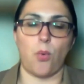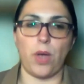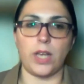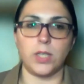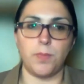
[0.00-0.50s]

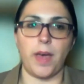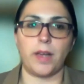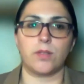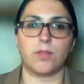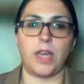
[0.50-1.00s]
We
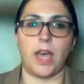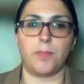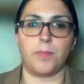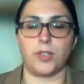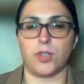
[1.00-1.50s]
expect to
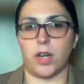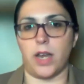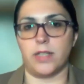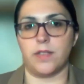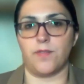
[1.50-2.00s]
get
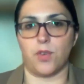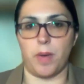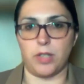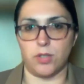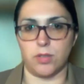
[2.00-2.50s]
personalized
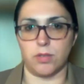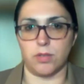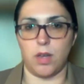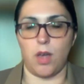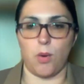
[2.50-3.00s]
information
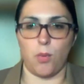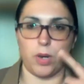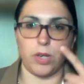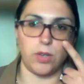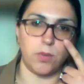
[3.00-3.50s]

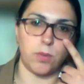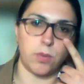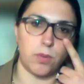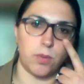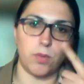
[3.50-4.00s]
when you
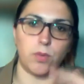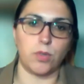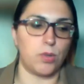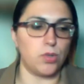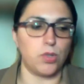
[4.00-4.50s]

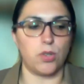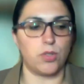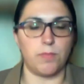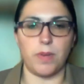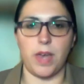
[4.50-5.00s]
use your
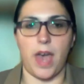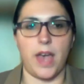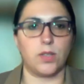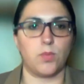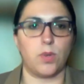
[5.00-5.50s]

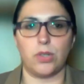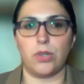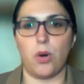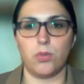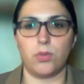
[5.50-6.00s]
GPS, when you
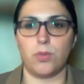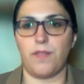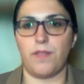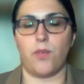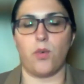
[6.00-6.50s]
go to
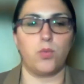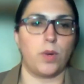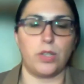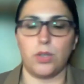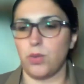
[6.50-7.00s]
eFood,
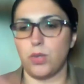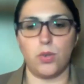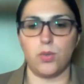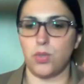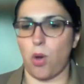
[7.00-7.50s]
when you
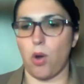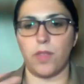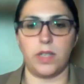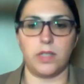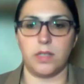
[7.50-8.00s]
use all
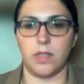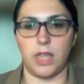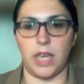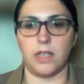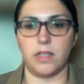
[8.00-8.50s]
these
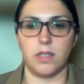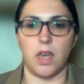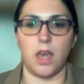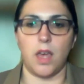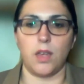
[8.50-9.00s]
things,
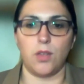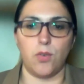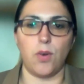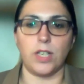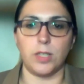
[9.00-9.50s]

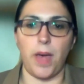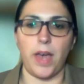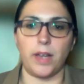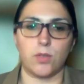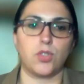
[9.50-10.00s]
you
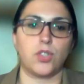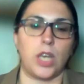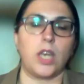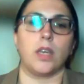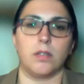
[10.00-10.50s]
expect to
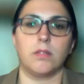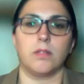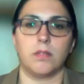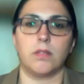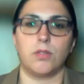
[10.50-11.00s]
see
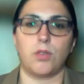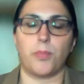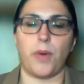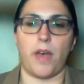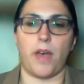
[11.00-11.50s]
your
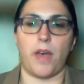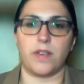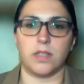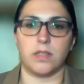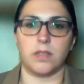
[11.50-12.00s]

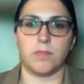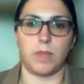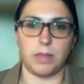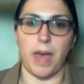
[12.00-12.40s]
preferences.